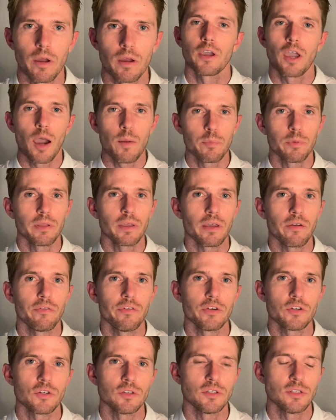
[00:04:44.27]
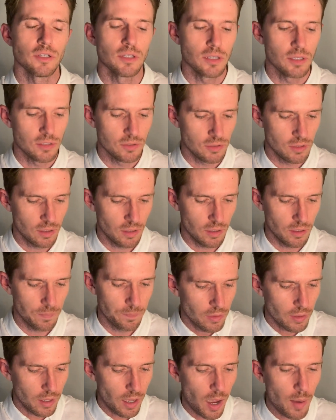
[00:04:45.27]
The coupling efficiency is the
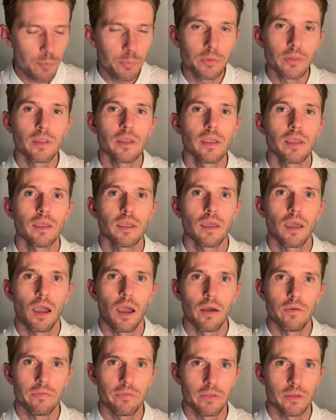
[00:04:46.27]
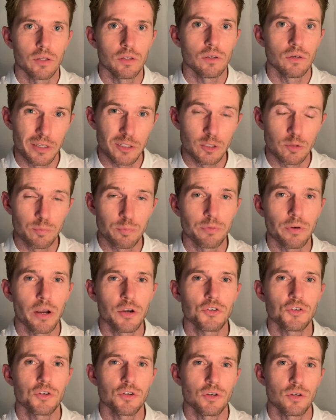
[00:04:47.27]
coupling of the
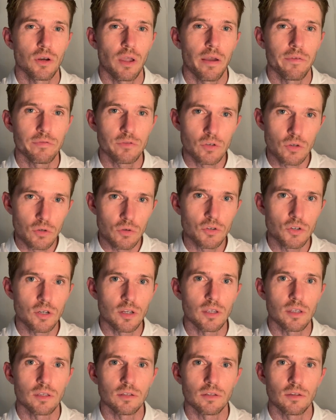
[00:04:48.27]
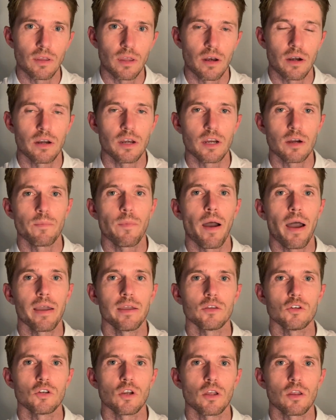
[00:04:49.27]
expression of two genes that are nearby
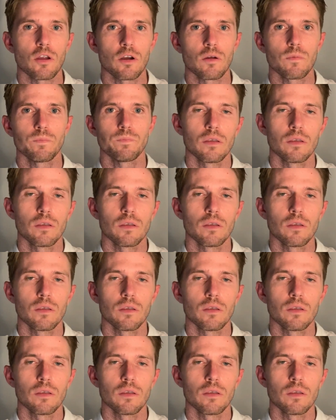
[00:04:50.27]
each other.